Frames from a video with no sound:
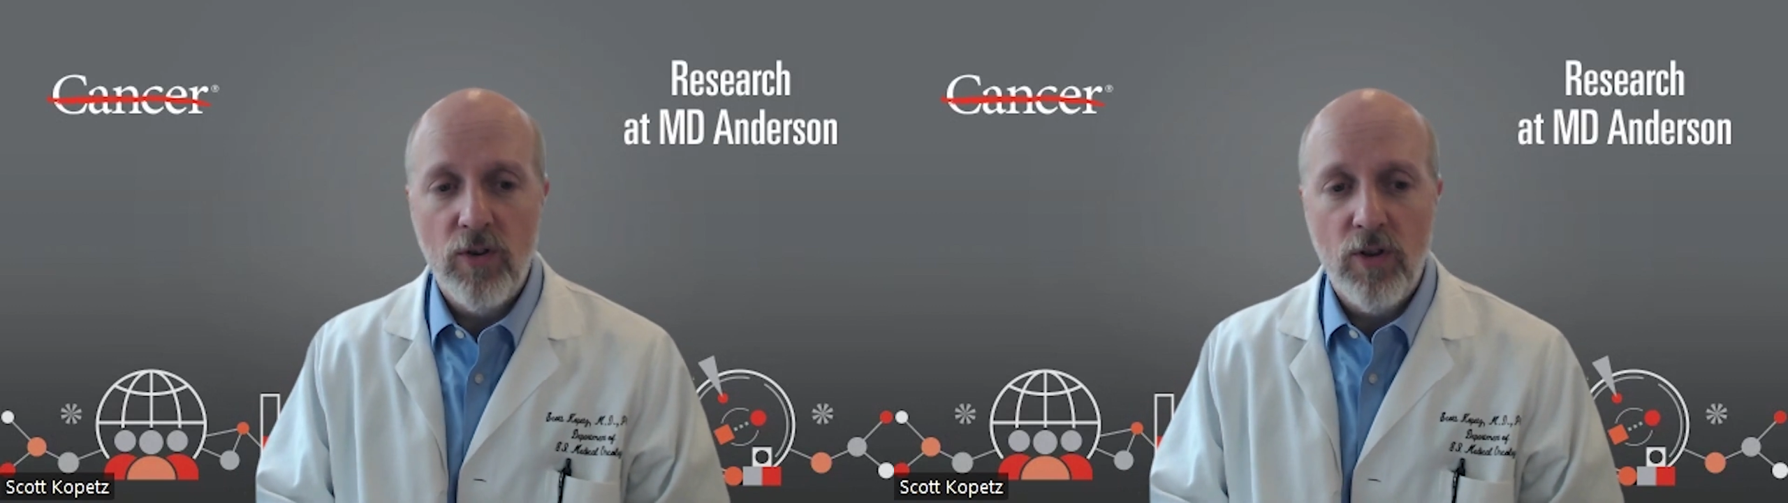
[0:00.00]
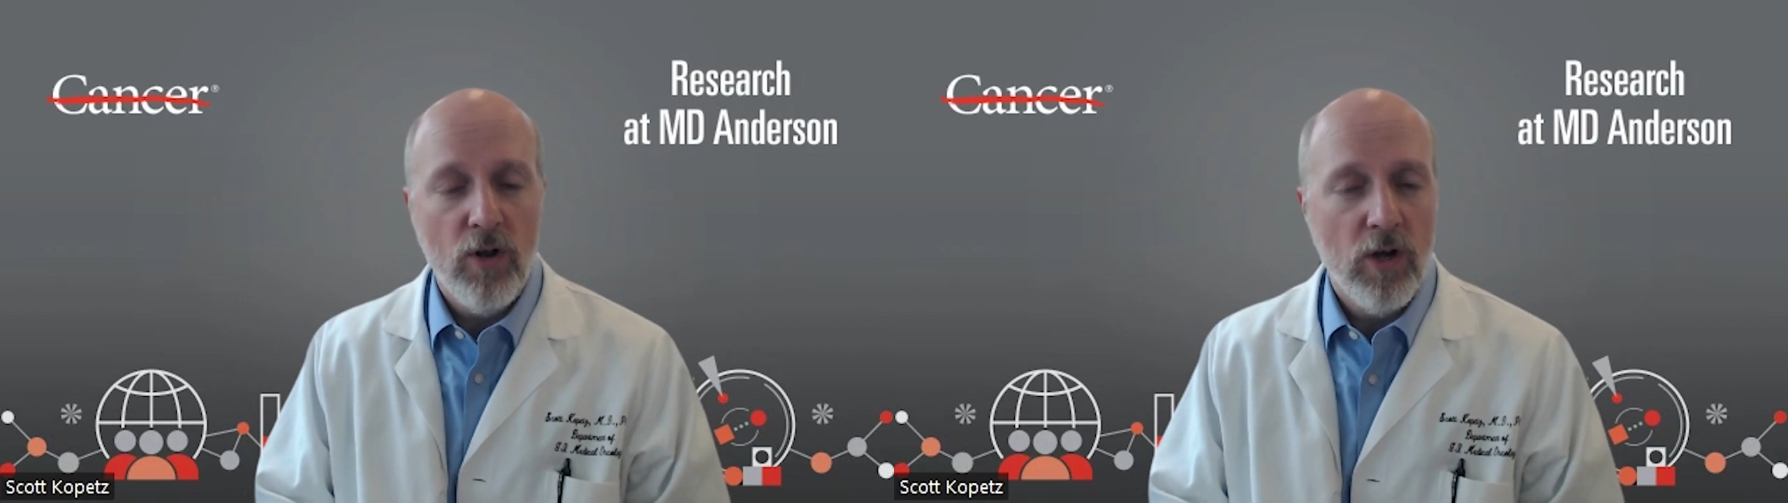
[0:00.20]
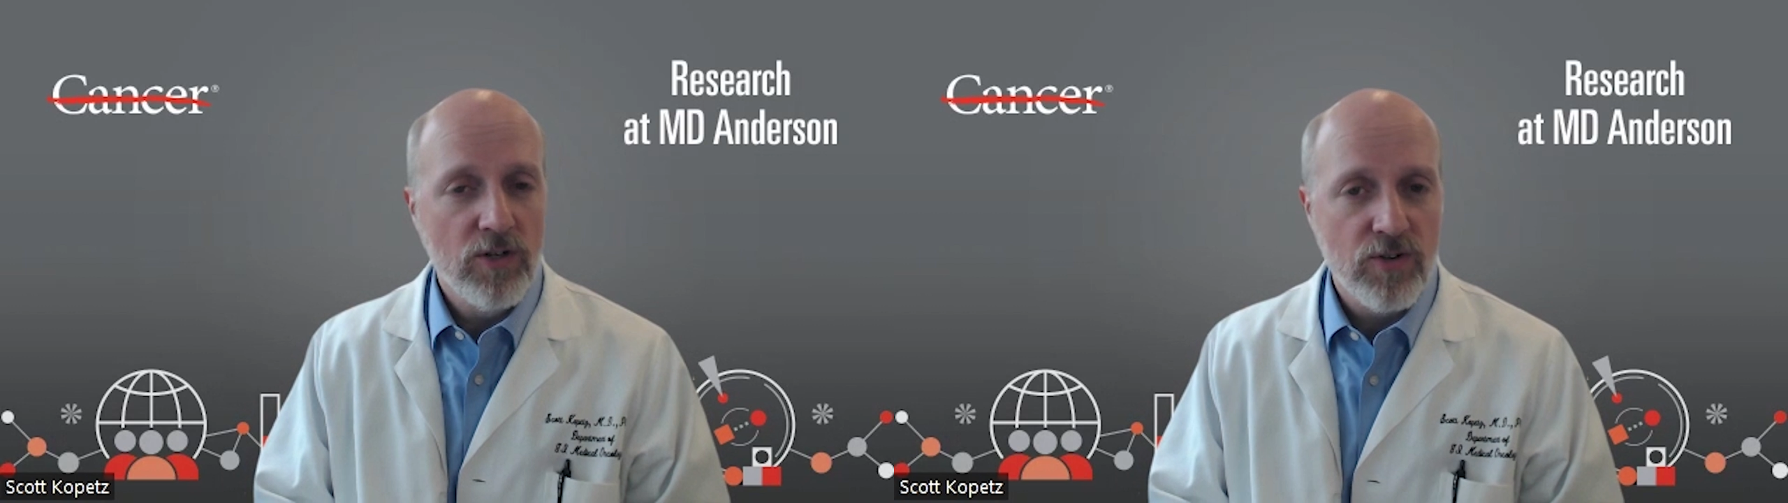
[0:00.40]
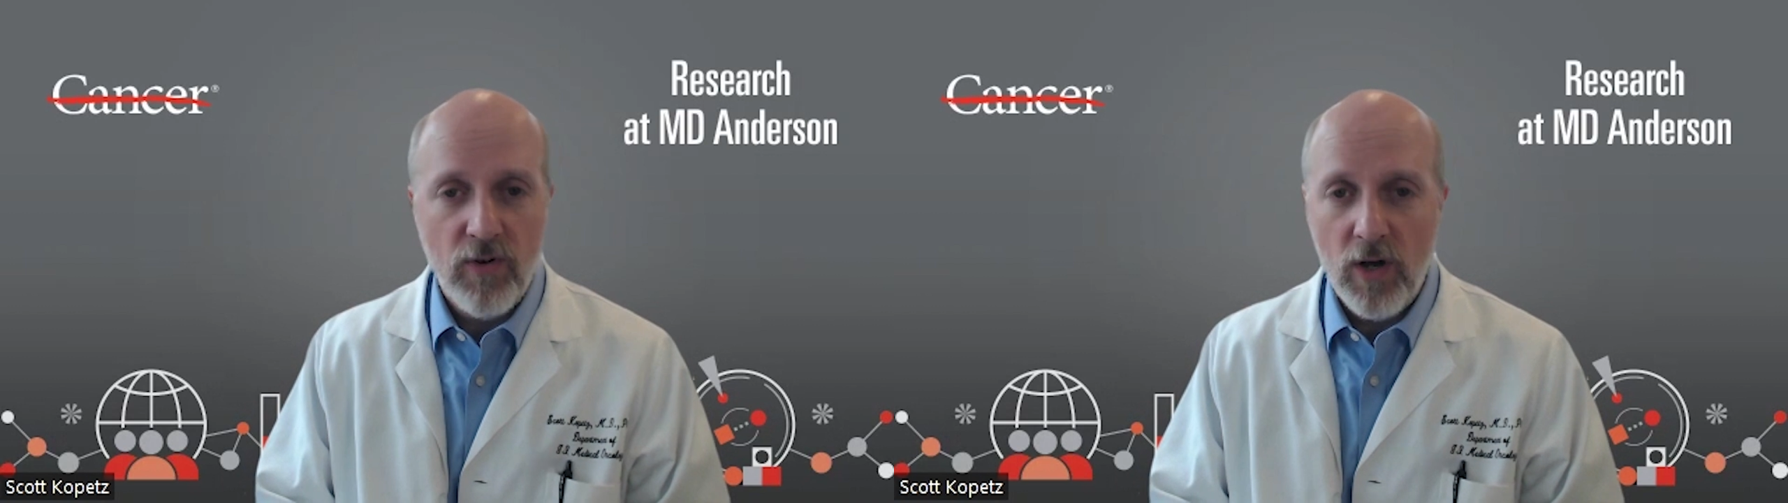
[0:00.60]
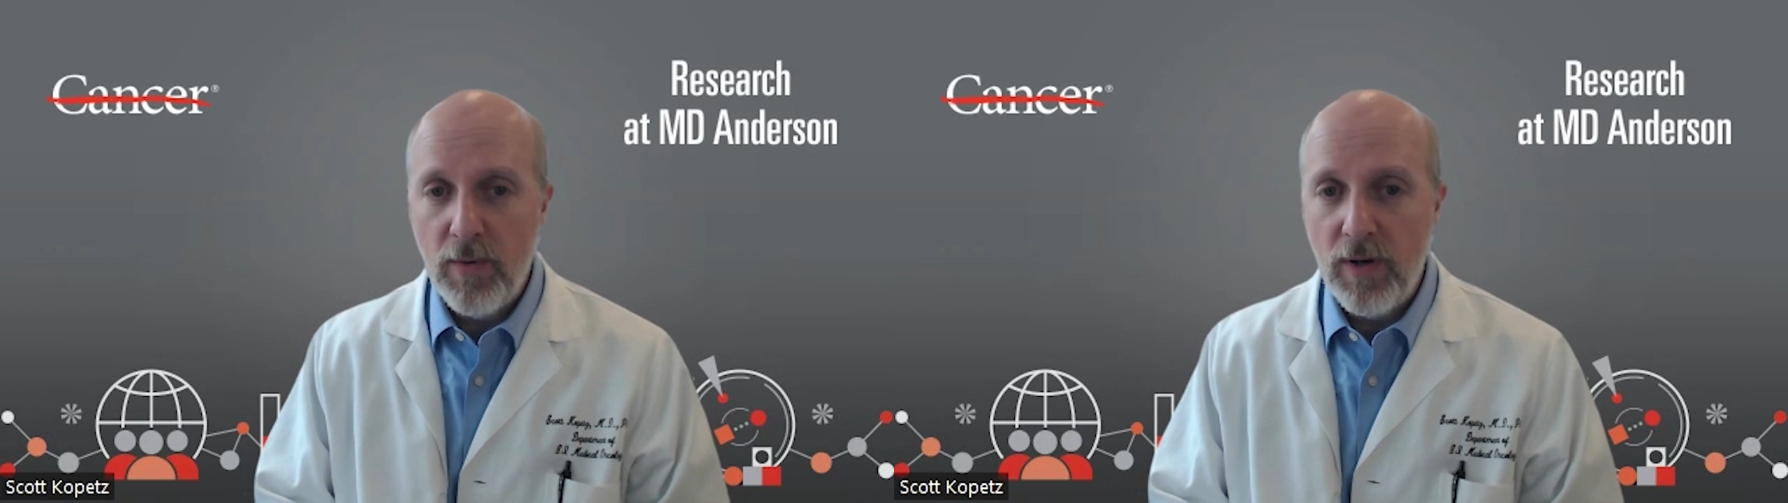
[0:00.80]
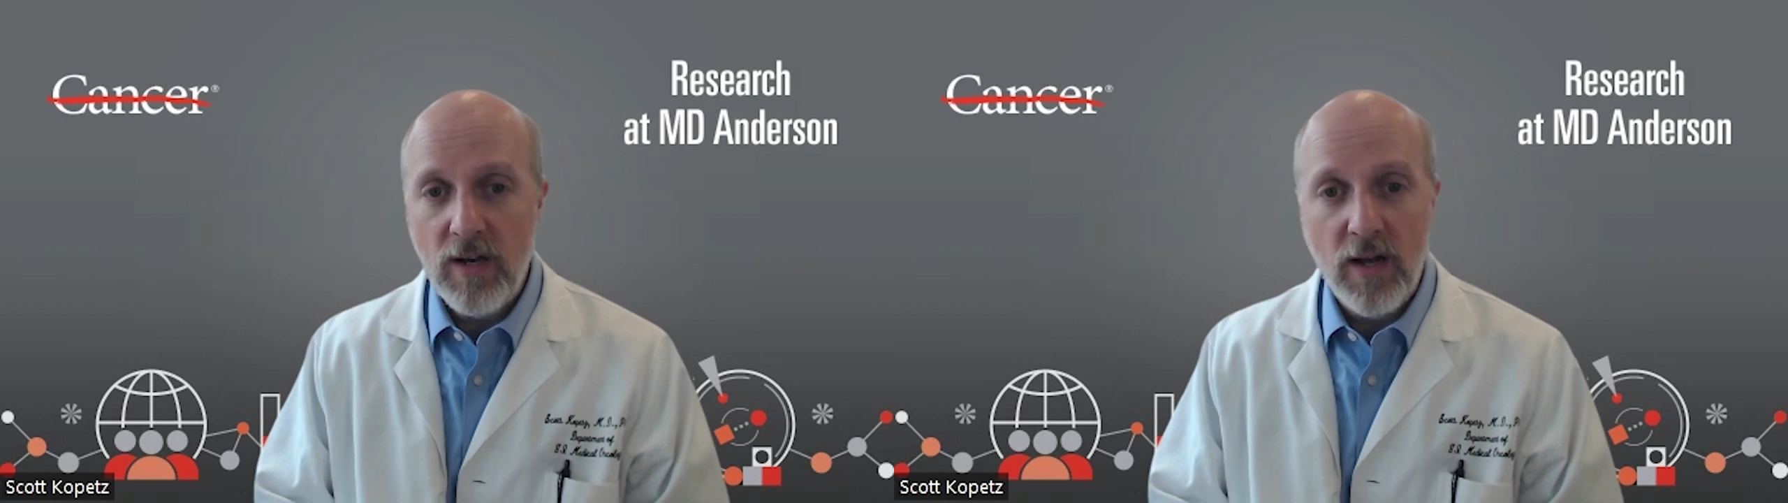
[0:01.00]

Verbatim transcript: so the nausea, vomiting,